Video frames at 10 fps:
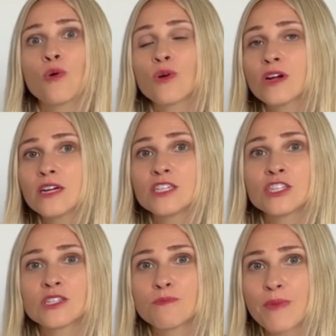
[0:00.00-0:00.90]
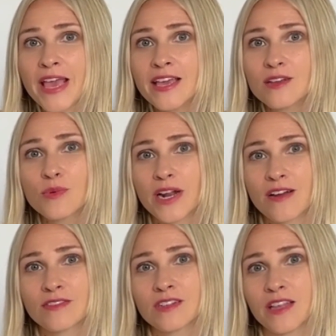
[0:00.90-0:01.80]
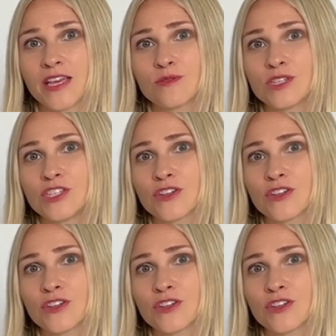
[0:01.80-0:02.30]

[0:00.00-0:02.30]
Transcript: or just make whatever language